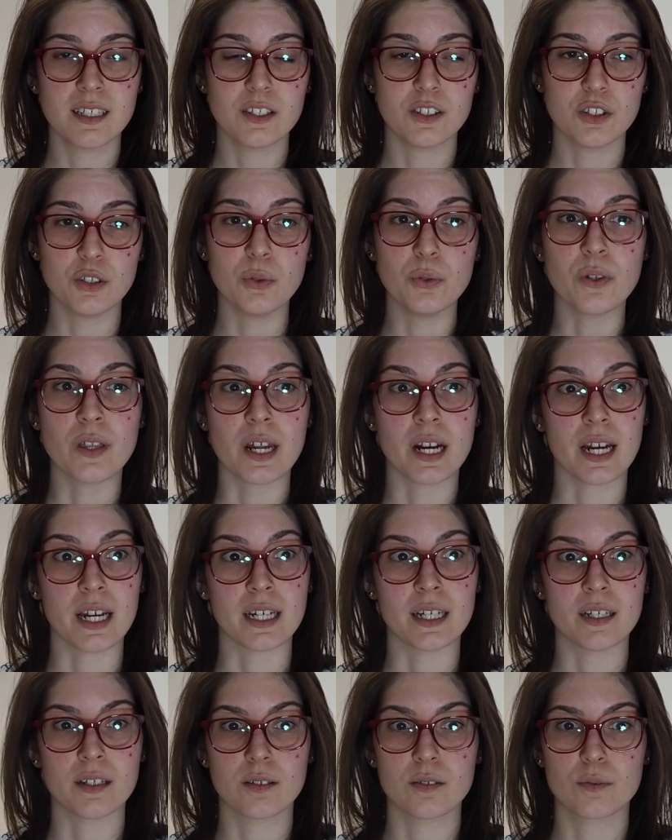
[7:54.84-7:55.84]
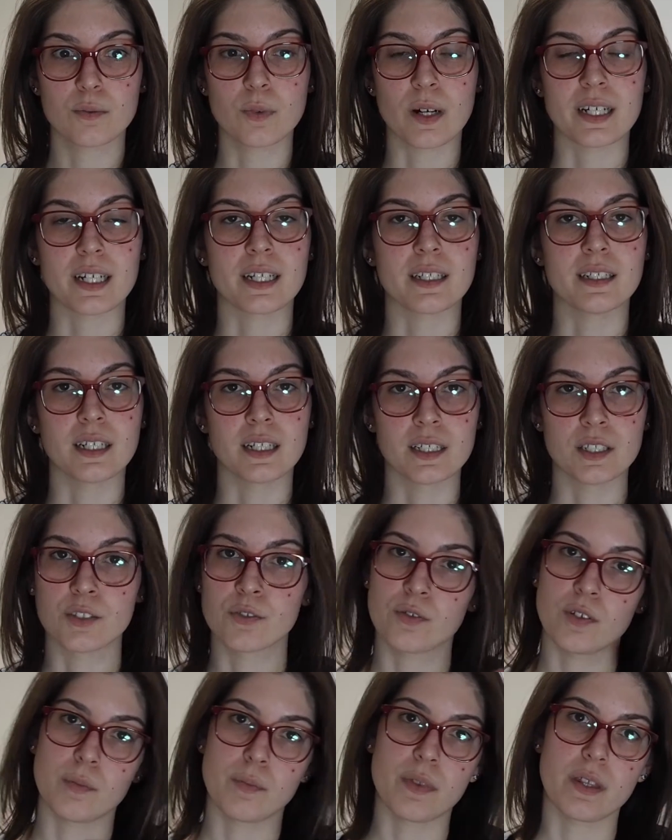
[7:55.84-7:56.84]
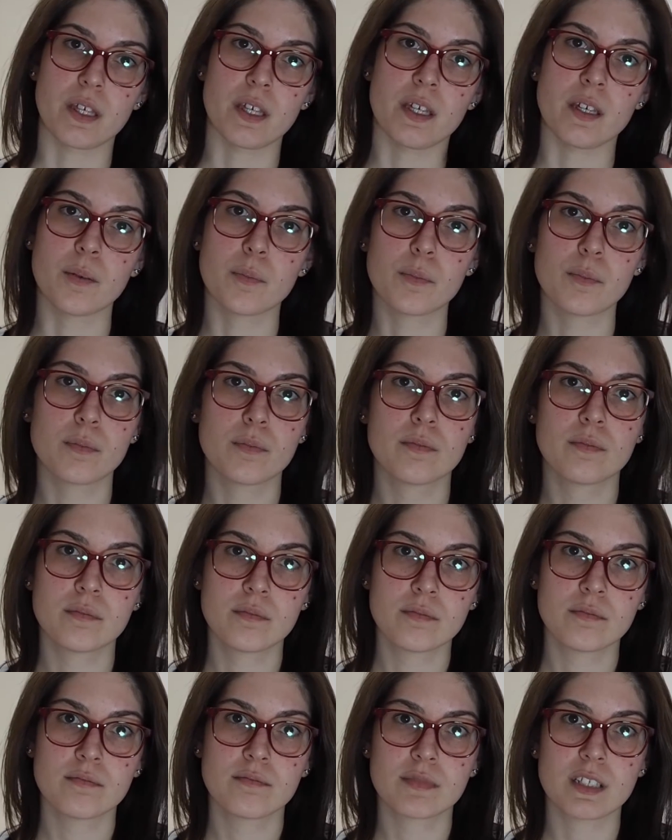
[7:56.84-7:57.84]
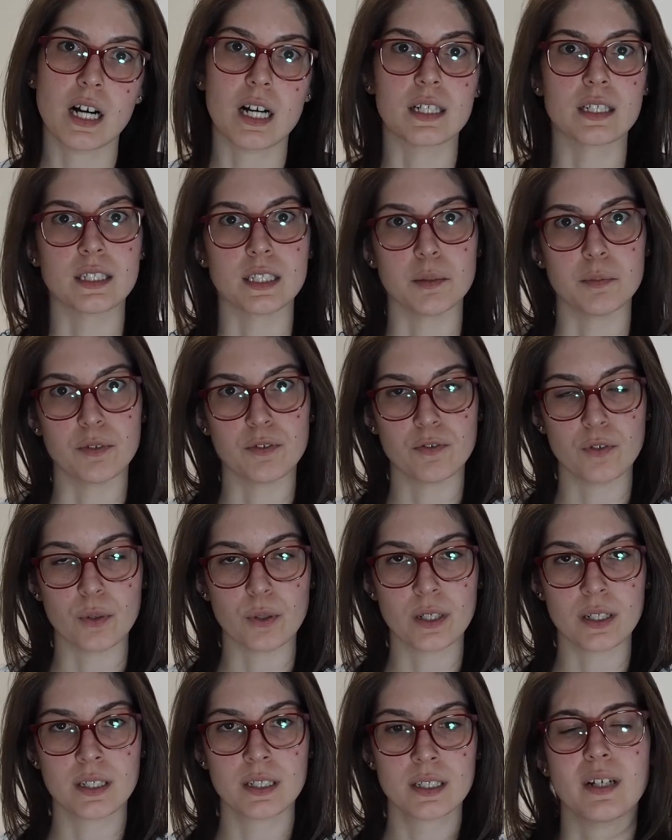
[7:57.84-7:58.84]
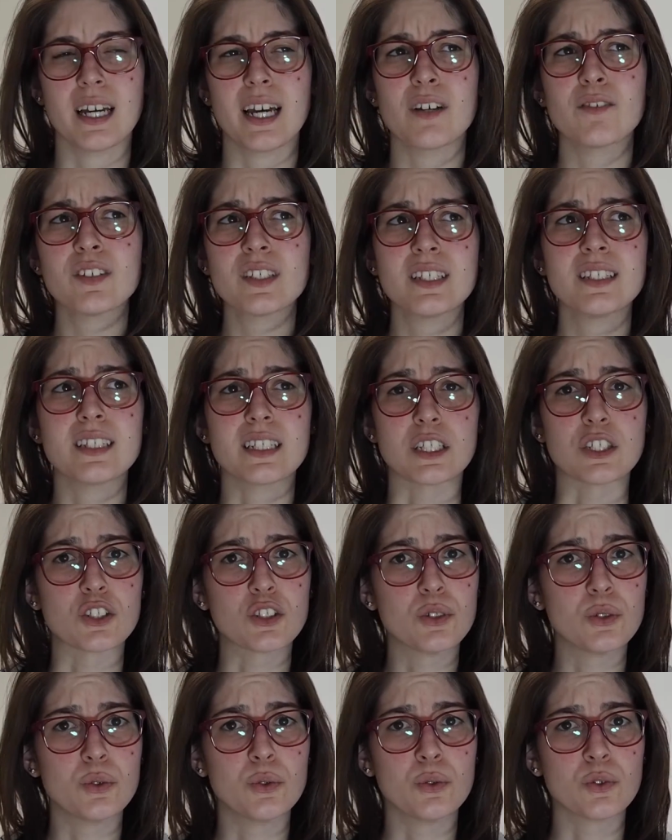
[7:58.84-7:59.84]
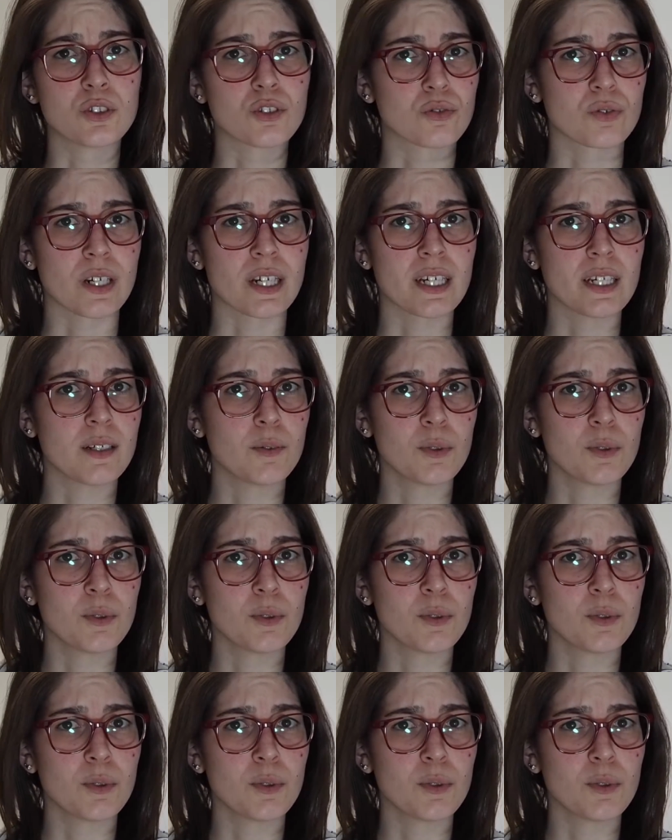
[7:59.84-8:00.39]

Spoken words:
2 that I recognized from the colony before. I have seen 2 stray